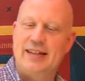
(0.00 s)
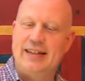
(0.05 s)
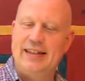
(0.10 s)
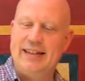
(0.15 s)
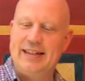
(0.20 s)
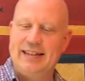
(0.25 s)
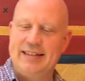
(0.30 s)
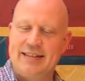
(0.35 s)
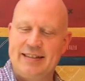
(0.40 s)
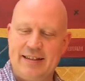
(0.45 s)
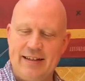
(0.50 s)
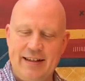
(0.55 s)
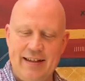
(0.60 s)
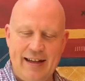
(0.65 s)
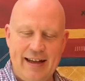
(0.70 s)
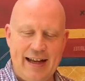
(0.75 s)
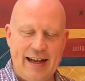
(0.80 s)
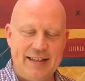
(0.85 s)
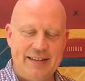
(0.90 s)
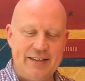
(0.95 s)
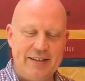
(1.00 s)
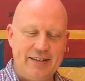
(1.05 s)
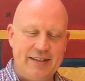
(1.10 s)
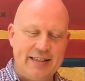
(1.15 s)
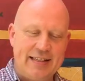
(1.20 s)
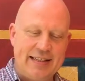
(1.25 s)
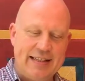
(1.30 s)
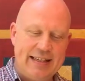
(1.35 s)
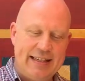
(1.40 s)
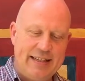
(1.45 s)
is as you
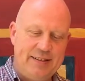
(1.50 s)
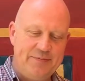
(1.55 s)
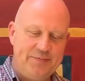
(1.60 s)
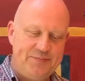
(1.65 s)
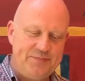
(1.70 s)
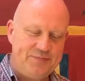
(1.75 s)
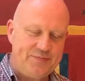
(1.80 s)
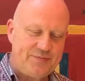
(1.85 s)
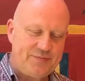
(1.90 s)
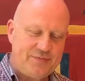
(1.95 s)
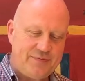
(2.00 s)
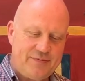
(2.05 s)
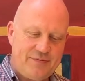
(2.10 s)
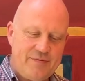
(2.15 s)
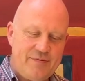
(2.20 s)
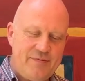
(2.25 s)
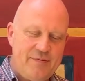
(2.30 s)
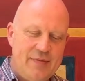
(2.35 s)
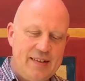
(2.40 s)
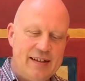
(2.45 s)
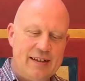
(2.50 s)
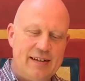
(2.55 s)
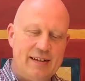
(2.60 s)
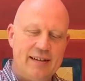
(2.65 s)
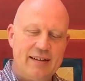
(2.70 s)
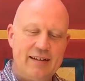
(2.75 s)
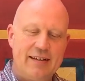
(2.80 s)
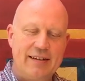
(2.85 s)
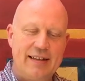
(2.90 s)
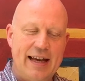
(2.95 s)
can see,
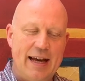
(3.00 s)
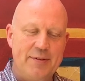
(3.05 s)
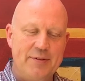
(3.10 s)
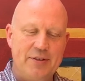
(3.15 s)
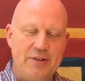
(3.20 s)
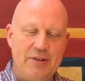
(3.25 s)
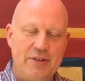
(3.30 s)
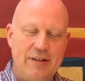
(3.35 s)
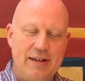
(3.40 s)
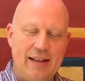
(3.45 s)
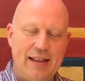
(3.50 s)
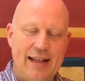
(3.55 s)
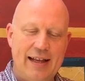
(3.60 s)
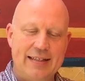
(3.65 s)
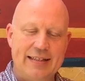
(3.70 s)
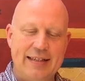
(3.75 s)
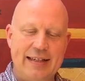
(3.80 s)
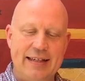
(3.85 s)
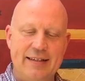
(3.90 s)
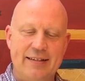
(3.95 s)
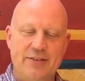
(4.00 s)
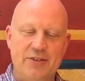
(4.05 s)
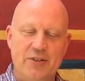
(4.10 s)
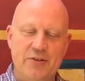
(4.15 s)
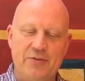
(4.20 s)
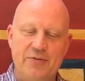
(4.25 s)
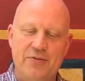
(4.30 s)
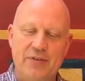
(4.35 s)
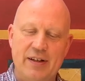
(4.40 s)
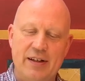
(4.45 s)
uh, the absolute classics
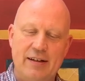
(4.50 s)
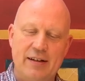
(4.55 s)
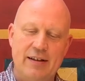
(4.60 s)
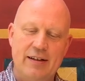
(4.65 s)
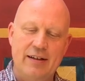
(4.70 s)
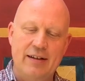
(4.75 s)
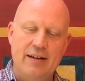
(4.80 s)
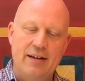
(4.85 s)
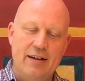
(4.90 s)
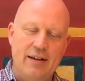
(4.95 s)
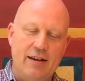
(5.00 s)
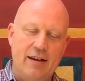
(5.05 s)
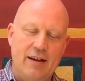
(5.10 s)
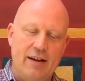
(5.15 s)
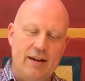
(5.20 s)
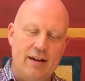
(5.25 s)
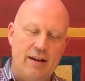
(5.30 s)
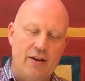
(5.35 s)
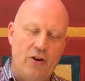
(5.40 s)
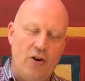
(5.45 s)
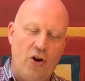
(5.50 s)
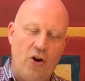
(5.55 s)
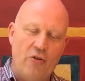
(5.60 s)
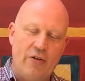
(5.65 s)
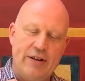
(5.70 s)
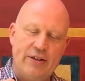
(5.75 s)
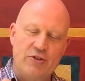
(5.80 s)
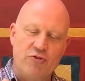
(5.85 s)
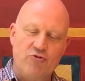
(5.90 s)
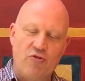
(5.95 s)
of uh, uh,
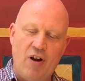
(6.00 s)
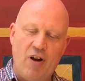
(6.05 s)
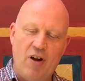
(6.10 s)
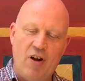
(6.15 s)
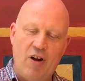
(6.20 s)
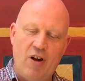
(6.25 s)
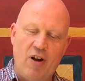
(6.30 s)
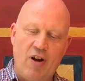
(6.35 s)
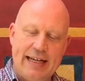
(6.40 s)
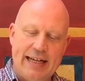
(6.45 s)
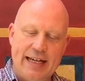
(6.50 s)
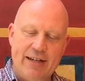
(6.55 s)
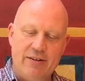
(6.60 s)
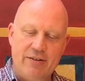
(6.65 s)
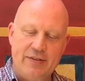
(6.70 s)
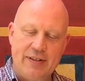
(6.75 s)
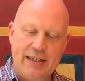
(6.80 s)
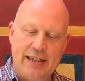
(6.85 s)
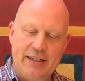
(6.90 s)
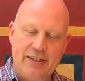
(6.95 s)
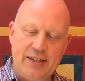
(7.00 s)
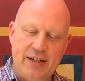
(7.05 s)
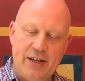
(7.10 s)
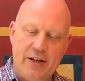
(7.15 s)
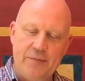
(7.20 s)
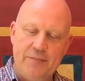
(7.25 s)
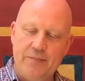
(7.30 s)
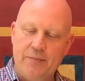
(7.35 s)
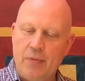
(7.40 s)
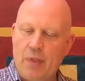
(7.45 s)
orange rind here of
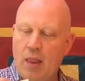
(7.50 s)
Taleggio.